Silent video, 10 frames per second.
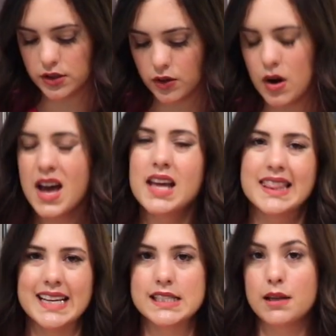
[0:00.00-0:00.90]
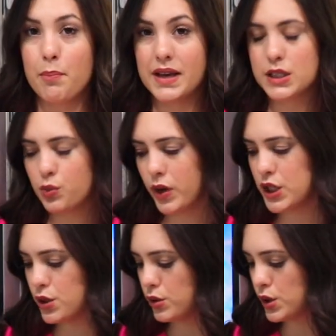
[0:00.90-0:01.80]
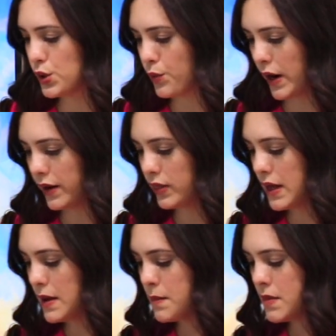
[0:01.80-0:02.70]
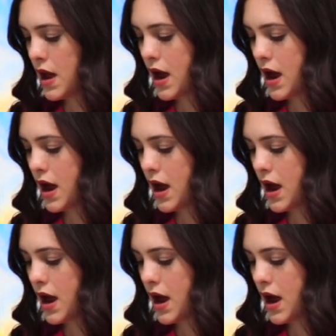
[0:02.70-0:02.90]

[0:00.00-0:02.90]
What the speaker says: So that's the best way to describe them.